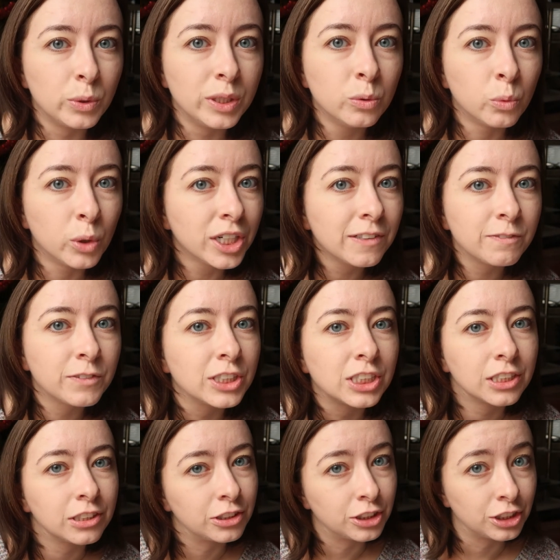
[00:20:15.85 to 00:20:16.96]
We weren't
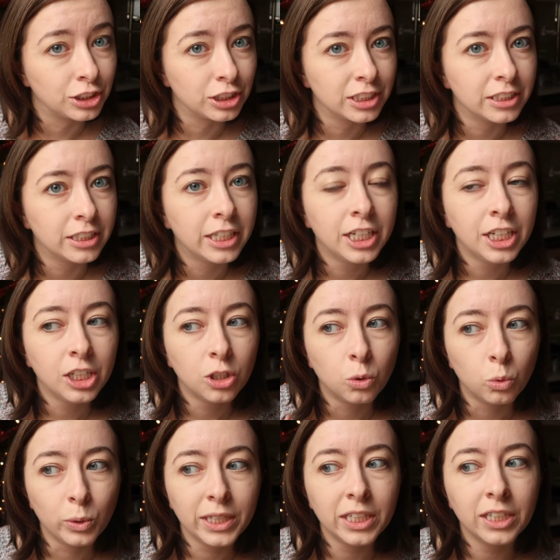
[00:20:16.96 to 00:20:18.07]
first understood.
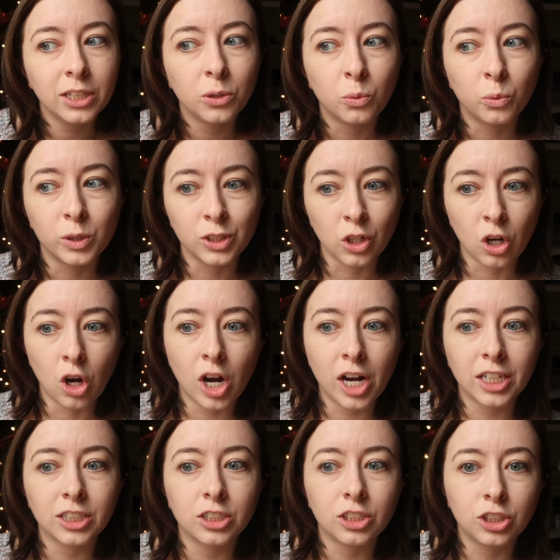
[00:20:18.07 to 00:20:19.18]
We were
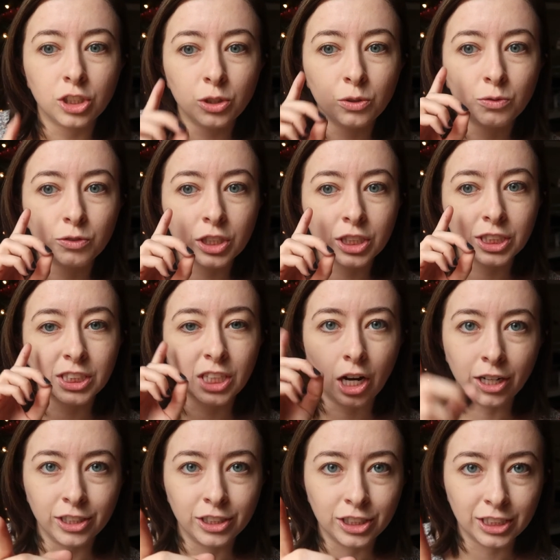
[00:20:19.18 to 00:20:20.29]
taught to first
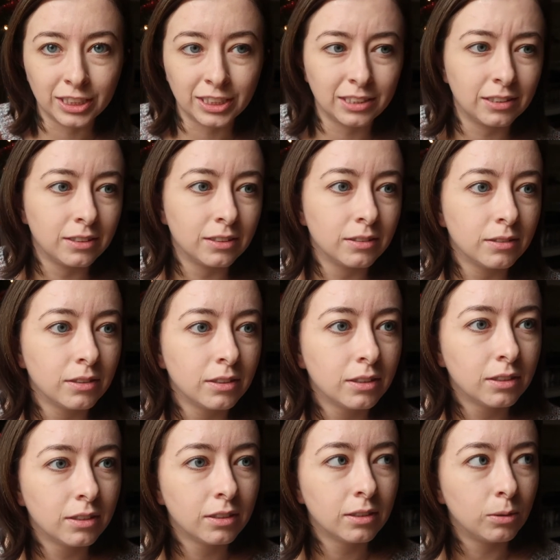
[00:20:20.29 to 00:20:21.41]
understand.
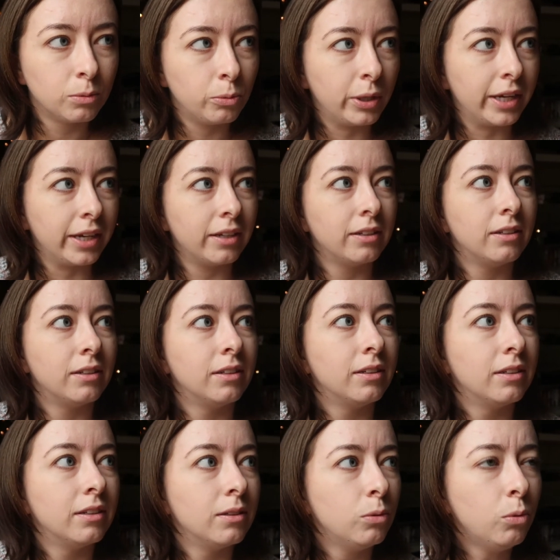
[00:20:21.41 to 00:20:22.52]
Wait.
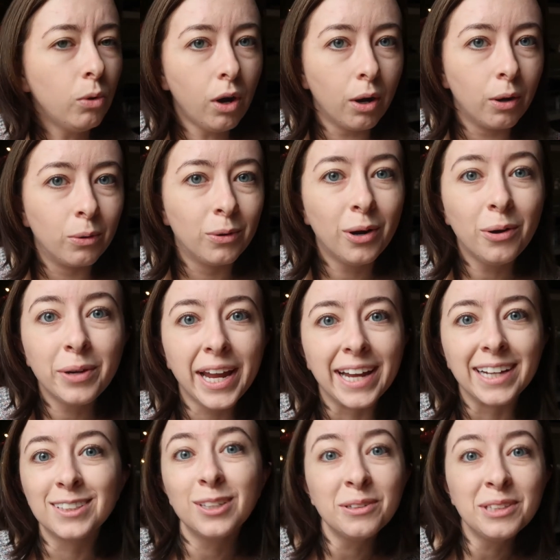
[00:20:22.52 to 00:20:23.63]
Whoa,
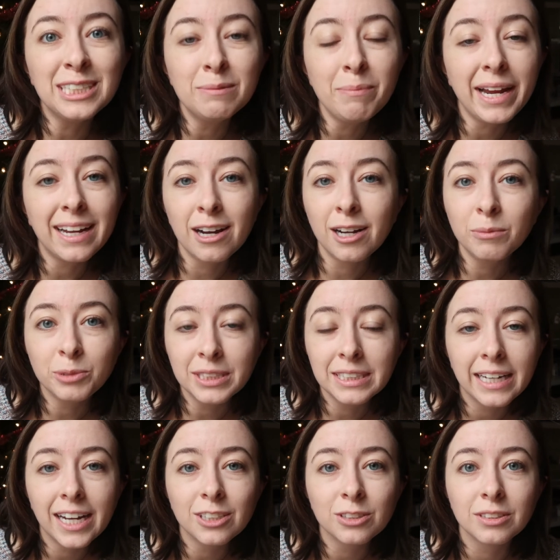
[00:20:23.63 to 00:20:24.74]
okay, so this might come really
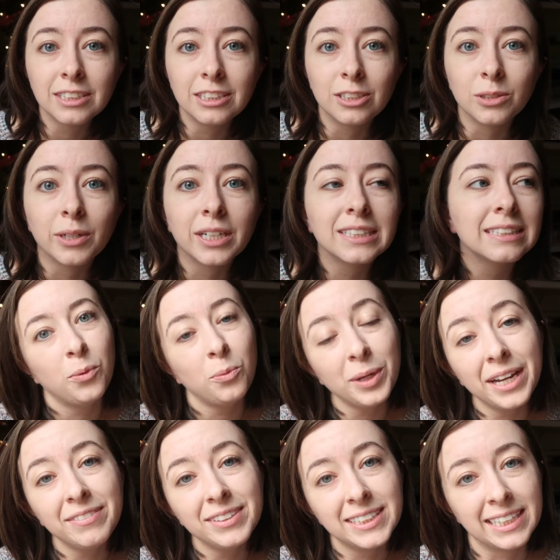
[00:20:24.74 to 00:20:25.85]
naturally to us. We
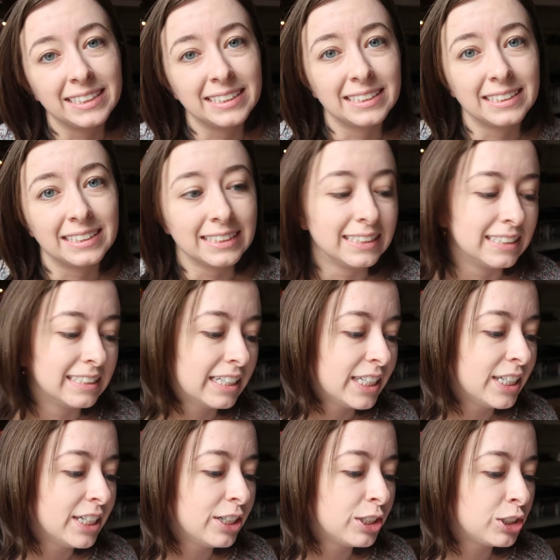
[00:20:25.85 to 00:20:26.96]
have a tendency
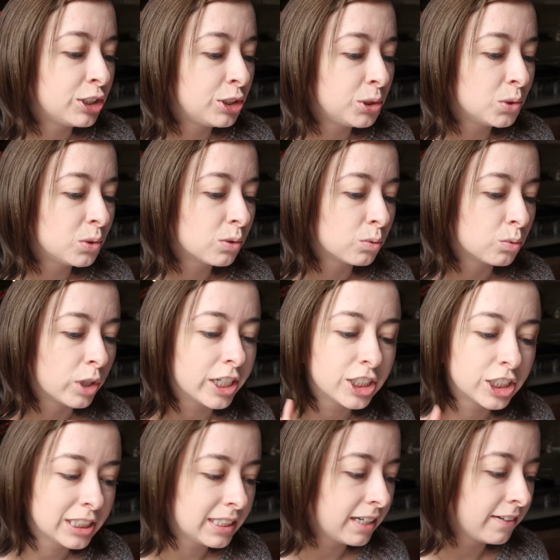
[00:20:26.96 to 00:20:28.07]
to
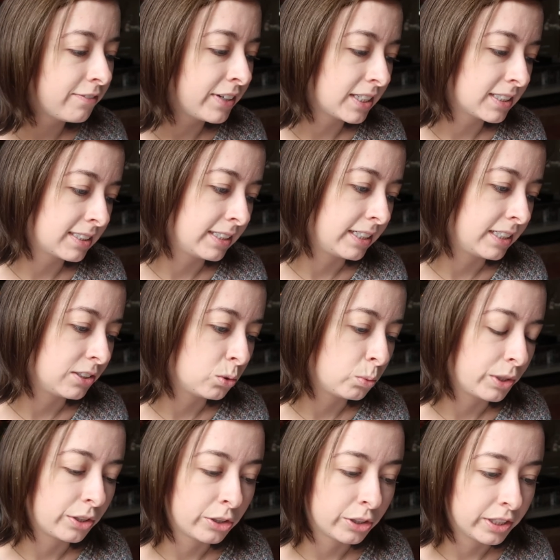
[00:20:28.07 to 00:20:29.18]
rush in and fix things
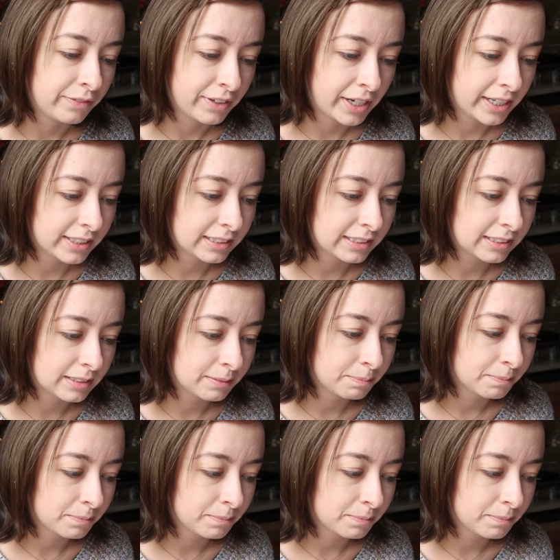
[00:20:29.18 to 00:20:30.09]
with good advice.